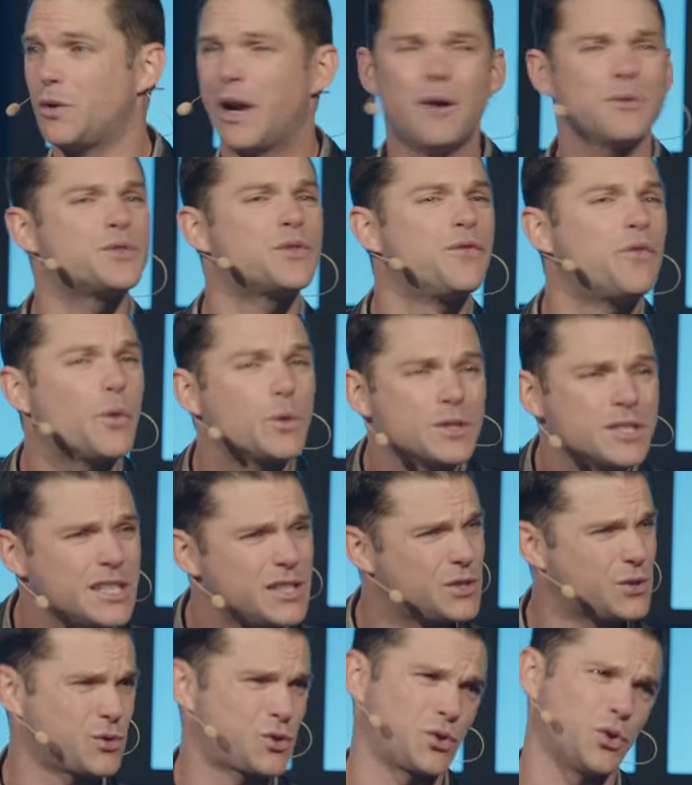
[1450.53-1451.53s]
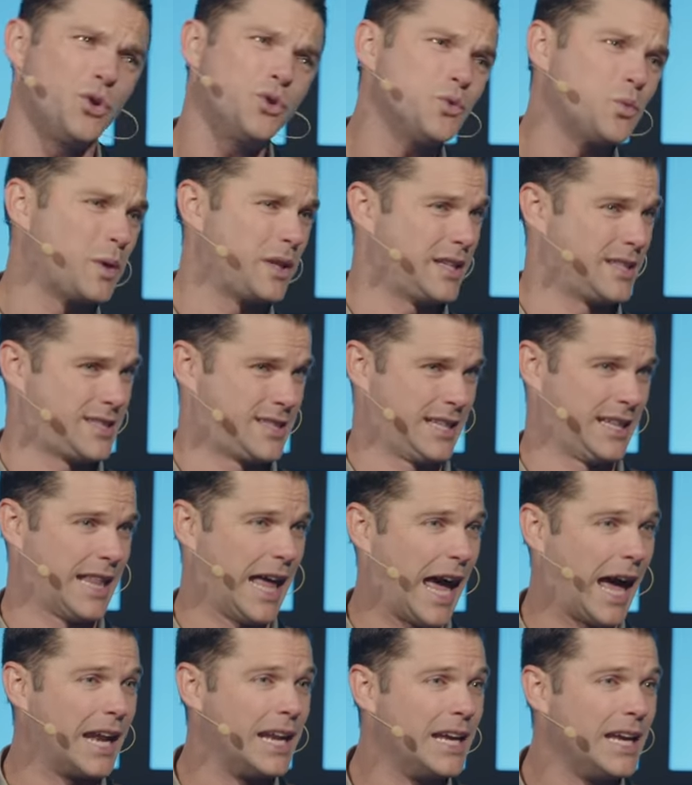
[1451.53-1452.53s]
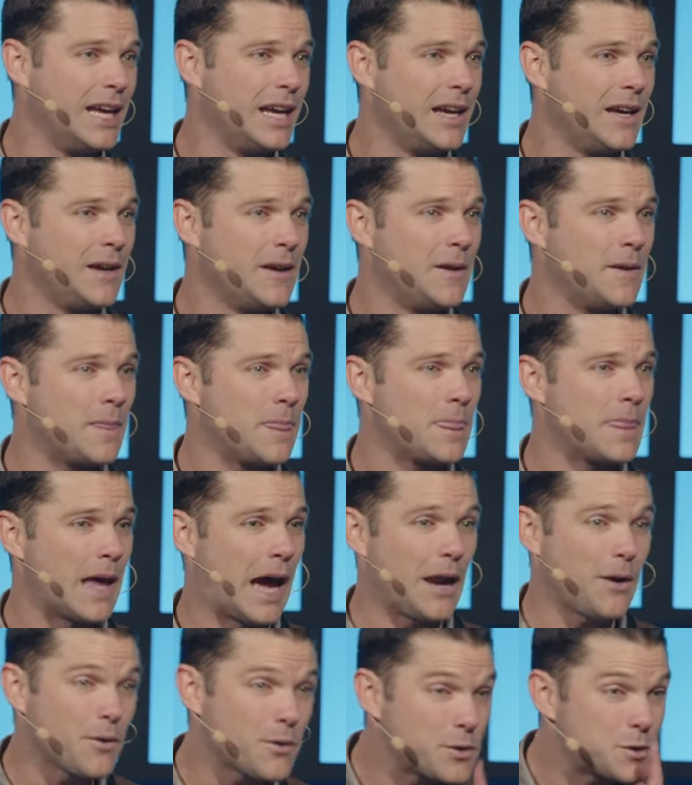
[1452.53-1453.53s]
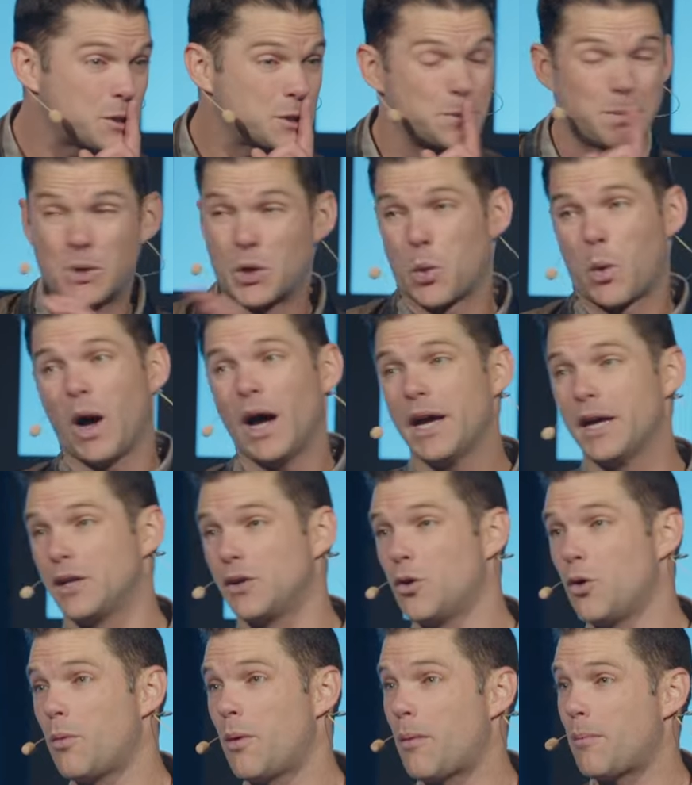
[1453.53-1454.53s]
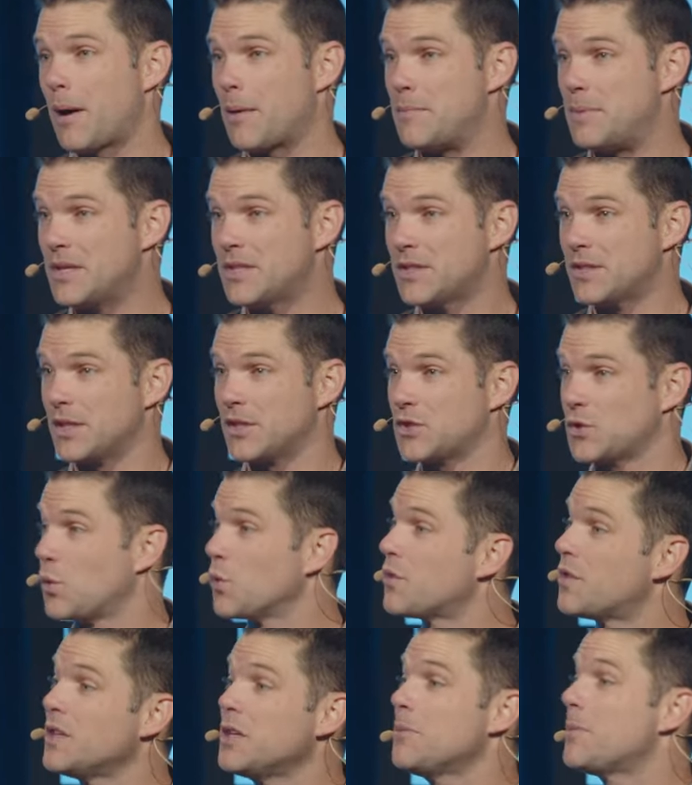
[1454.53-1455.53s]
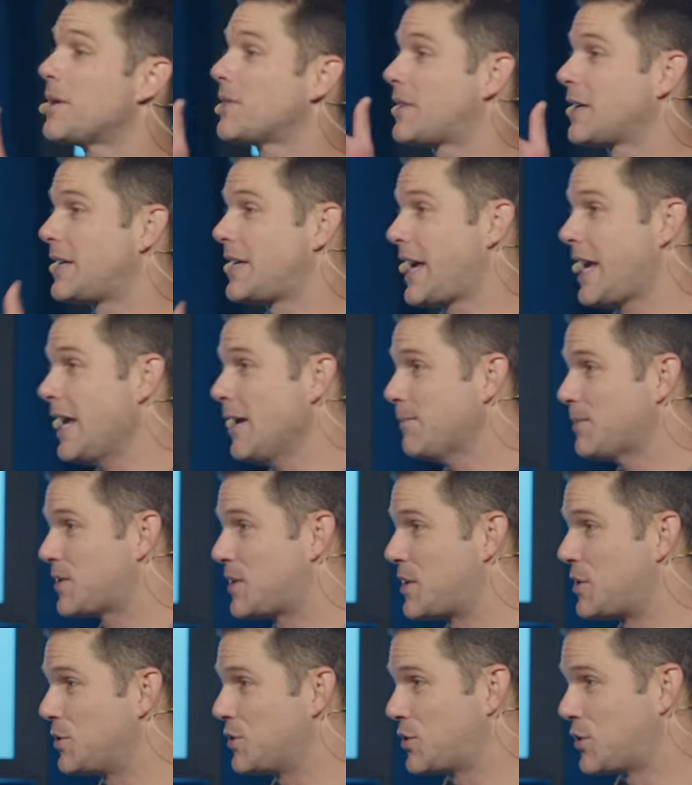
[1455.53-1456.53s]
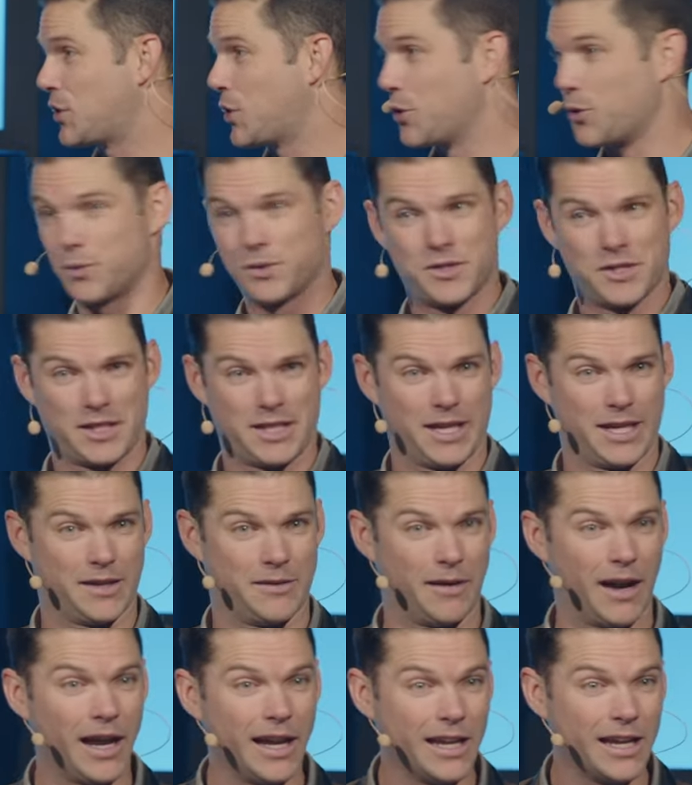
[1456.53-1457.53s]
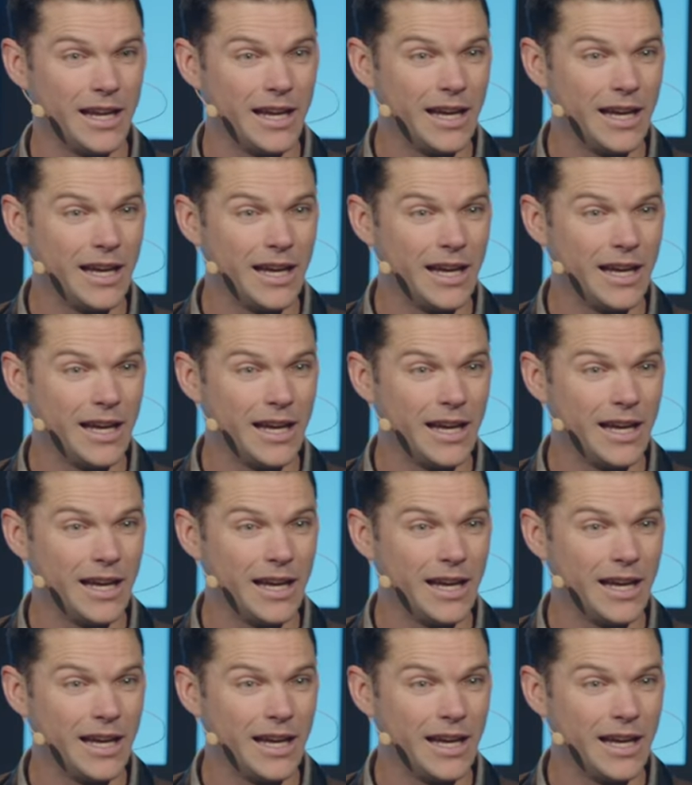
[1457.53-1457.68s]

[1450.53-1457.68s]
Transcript: And I was 14 years old witnessing that. I'd rather just be quiet and go about my business. Or think about the camps they used to go to as a kid, right?